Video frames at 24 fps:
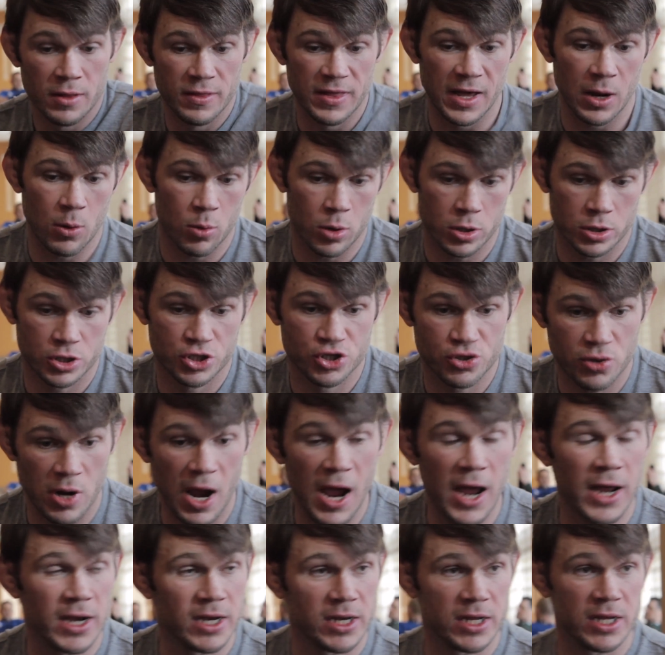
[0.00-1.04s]
They were
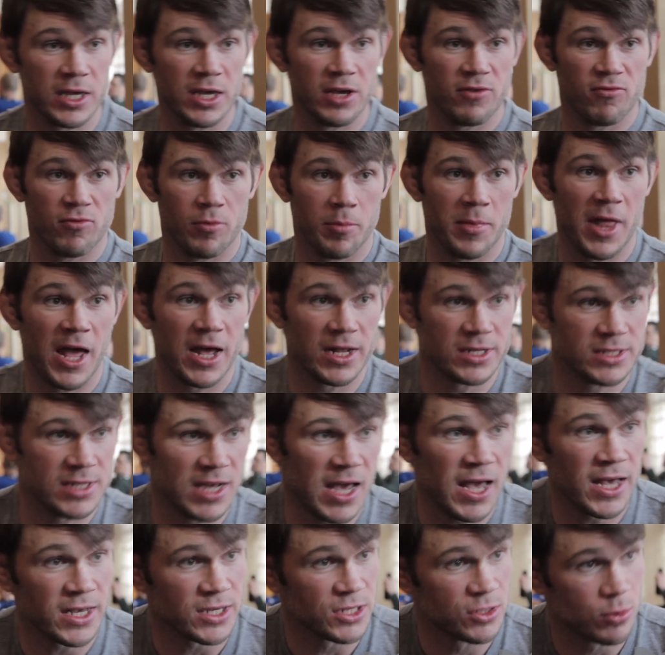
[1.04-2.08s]
trying to give him that
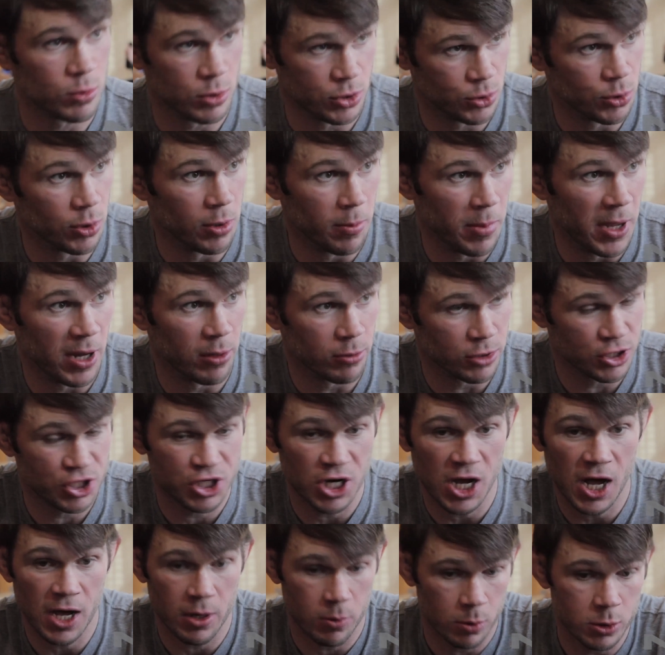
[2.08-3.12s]
test, which would have been
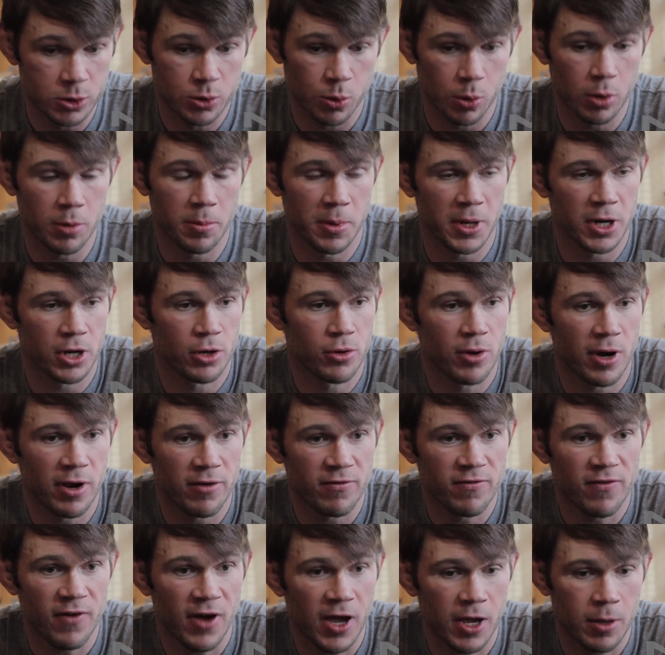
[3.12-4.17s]
Rashad, which would have been a
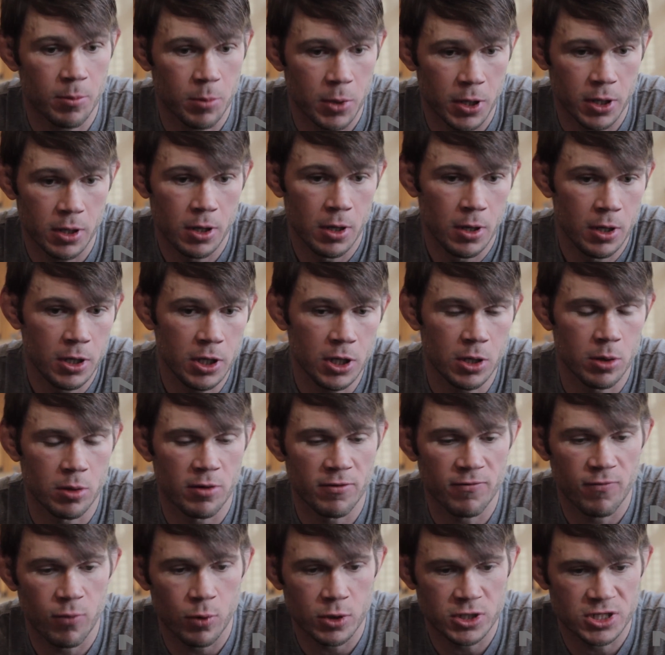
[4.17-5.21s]
great fight. But
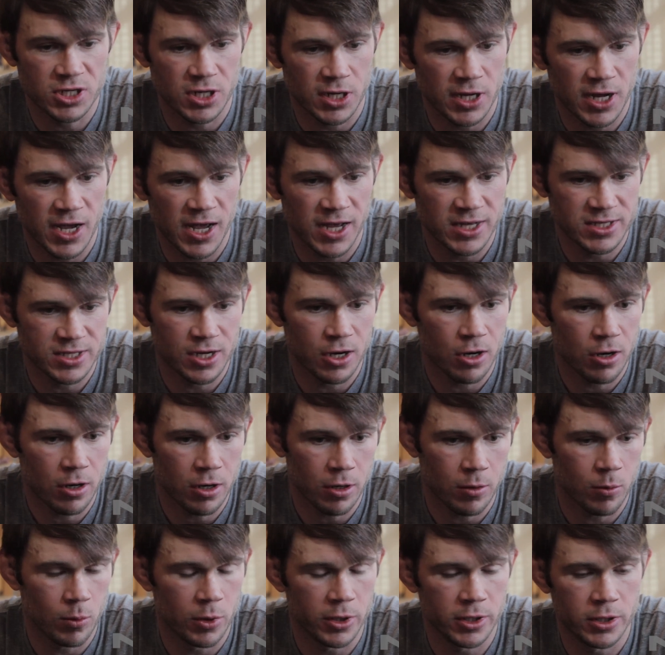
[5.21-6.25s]
unfortunately, guys get
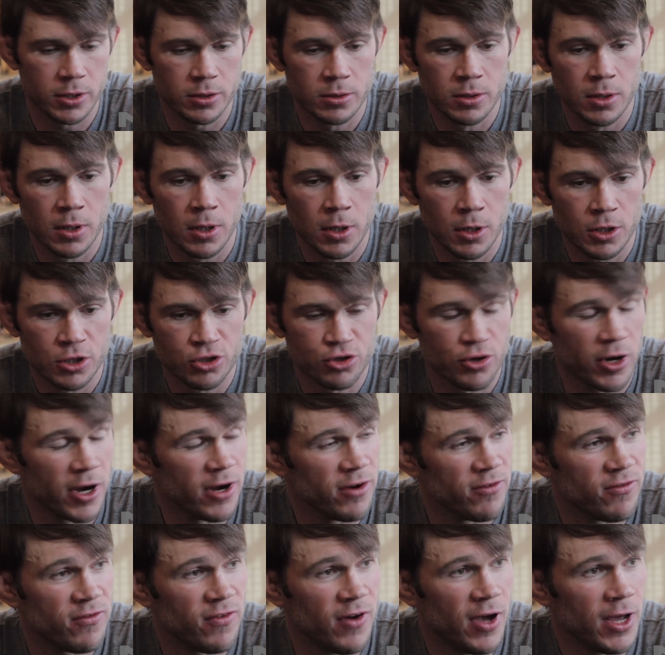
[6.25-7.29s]
hurt when you
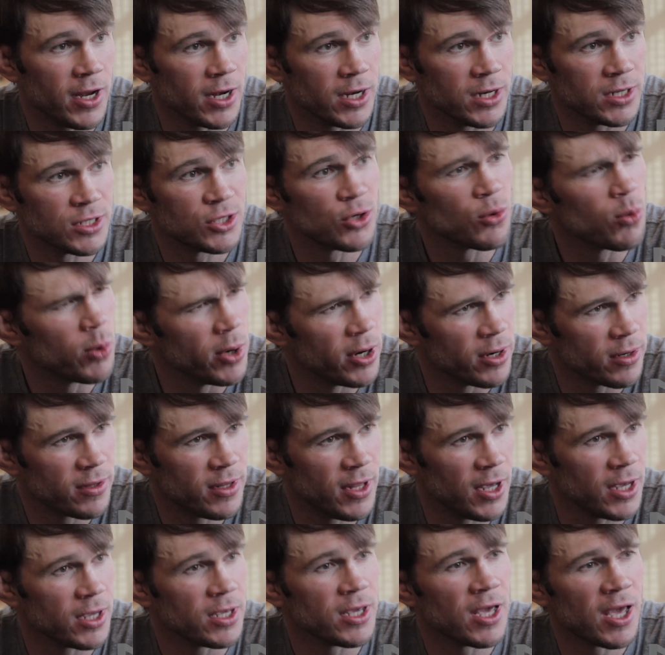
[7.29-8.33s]
train fighting. It's a weird
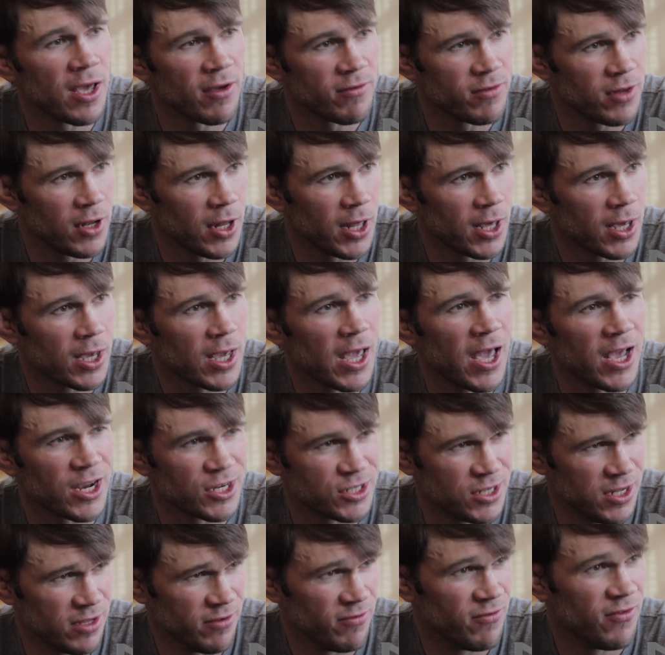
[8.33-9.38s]
thing. You have to
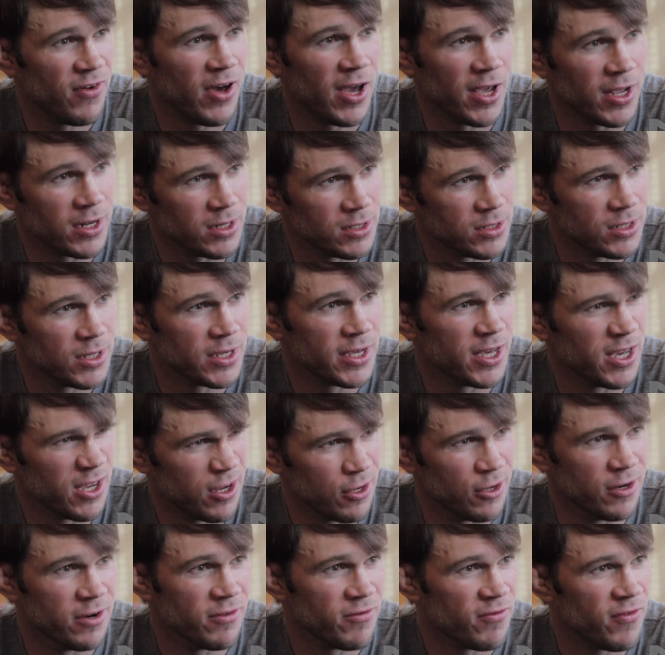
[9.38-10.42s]
actually fight to get
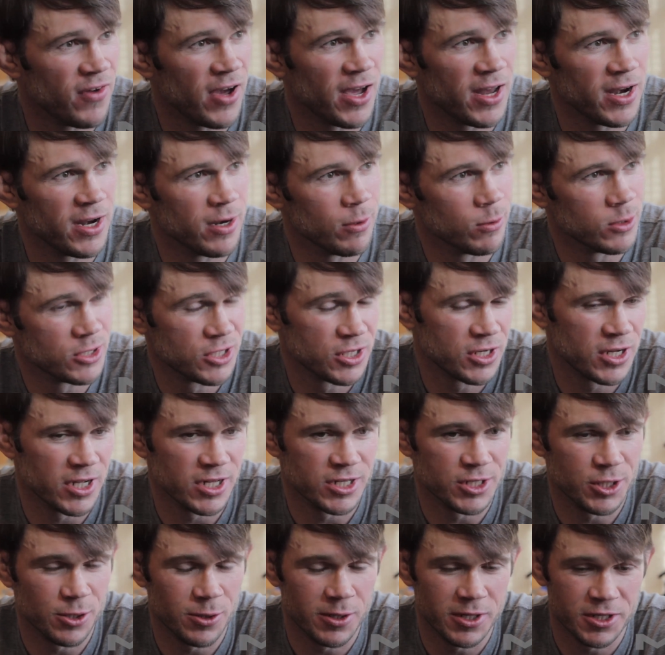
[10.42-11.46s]
good at fighting, which
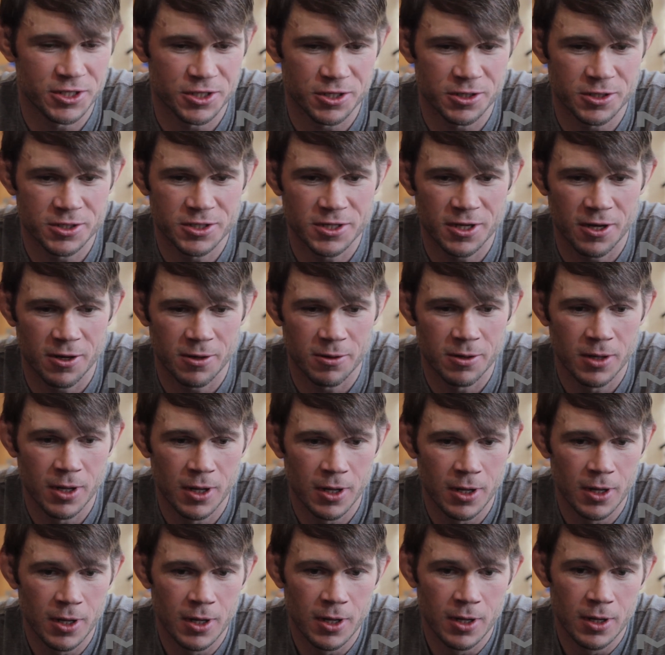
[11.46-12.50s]
gets you injured. So
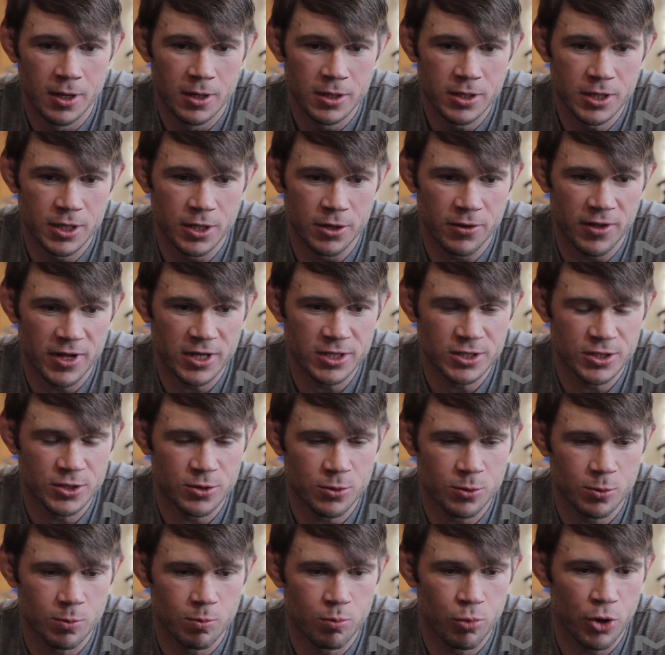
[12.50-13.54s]
that
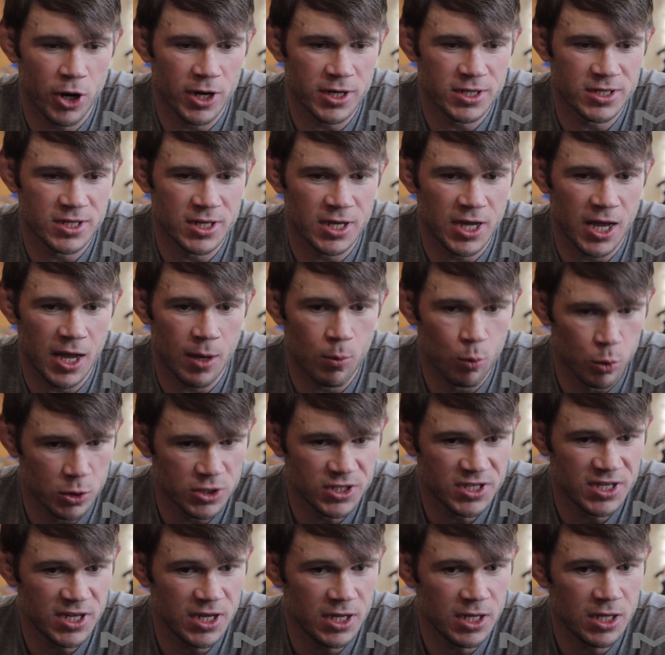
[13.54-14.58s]
breaks the game. We'll
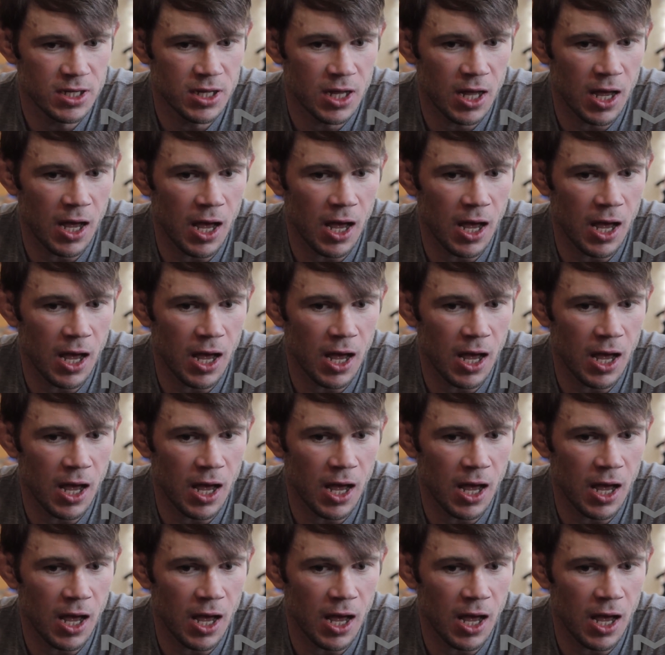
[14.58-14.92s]
see.